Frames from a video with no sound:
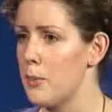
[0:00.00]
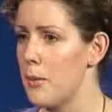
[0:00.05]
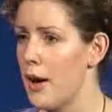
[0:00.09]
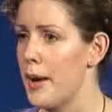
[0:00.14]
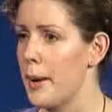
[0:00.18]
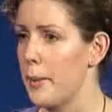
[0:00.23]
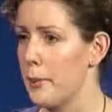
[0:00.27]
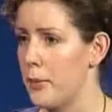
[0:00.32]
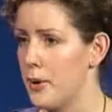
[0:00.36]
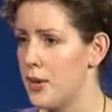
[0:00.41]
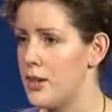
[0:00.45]

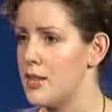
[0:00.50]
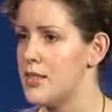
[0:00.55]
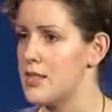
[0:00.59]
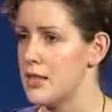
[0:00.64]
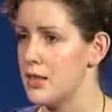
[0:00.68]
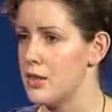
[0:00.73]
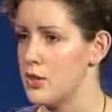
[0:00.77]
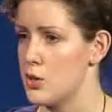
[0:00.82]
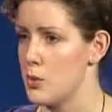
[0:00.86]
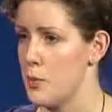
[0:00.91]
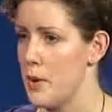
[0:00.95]
buying
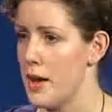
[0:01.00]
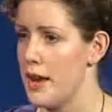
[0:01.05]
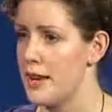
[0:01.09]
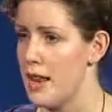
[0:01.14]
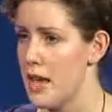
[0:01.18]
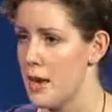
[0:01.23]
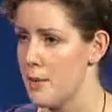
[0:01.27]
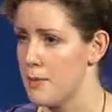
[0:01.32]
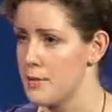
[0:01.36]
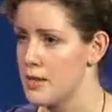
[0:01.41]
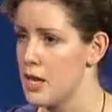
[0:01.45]
personal domain
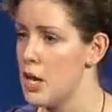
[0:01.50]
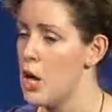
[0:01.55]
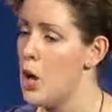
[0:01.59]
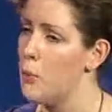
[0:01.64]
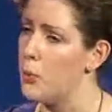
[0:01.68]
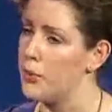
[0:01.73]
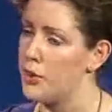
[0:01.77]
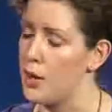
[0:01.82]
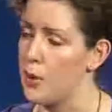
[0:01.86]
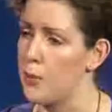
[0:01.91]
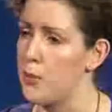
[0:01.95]
names,
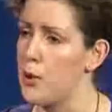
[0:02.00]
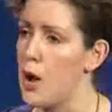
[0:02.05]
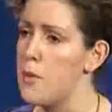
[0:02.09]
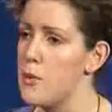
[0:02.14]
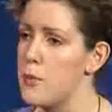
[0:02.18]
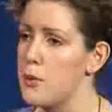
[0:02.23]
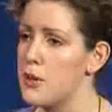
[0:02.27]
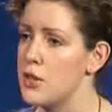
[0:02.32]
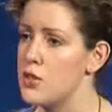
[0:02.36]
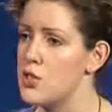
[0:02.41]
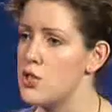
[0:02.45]
but they're
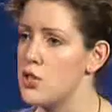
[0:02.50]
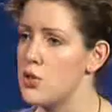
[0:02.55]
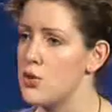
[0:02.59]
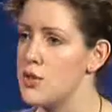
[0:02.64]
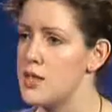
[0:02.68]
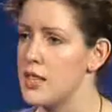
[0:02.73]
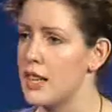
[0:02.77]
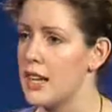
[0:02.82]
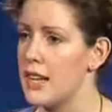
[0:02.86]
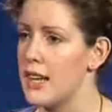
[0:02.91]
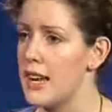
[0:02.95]
probably
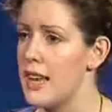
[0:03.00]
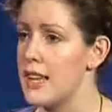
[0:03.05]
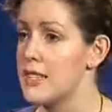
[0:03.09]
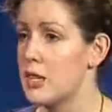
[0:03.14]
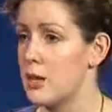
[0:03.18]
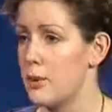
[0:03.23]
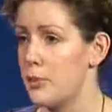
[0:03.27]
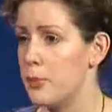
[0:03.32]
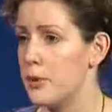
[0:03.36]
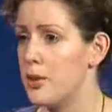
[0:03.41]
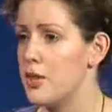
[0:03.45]
choosing a less
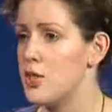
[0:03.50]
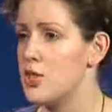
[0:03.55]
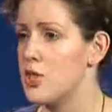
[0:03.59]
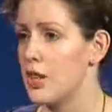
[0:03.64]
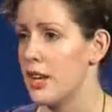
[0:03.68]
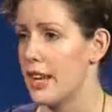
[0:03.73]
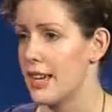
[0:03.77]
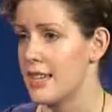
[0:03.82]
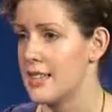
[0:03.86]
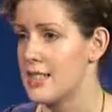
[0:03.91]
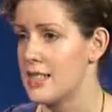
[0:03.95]

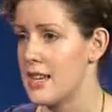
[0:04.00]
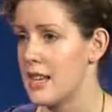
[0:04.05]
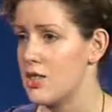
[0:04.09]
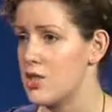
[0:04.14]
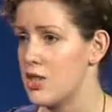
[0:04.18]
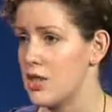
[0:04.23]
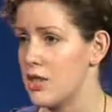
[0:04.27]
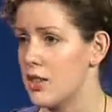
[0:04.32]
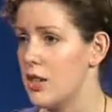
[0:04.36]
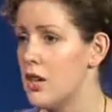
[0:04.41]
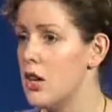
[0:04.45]
commercial
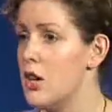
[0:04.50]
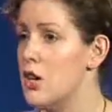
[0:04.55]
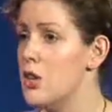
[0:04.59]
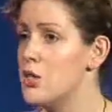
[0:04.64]
extension.